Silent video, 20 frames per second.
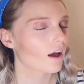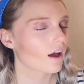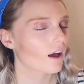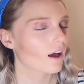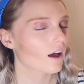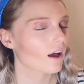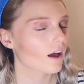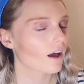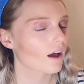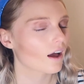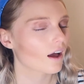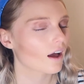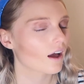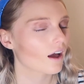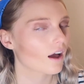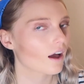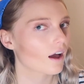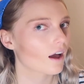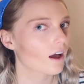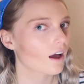
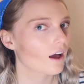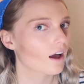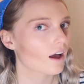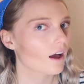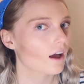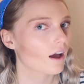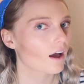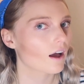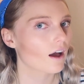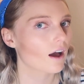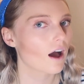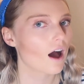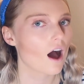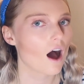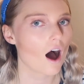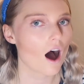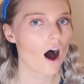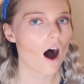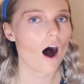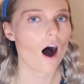
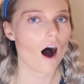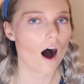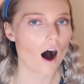(not speaking)